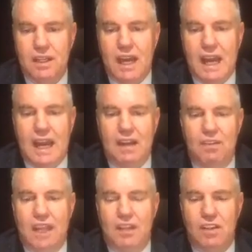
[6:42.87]
And
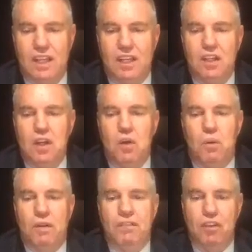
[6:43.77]
then the
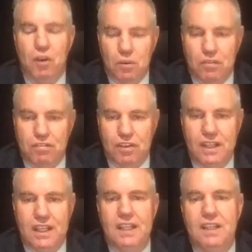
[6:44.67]
referral
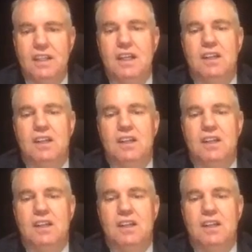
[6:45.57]
fee,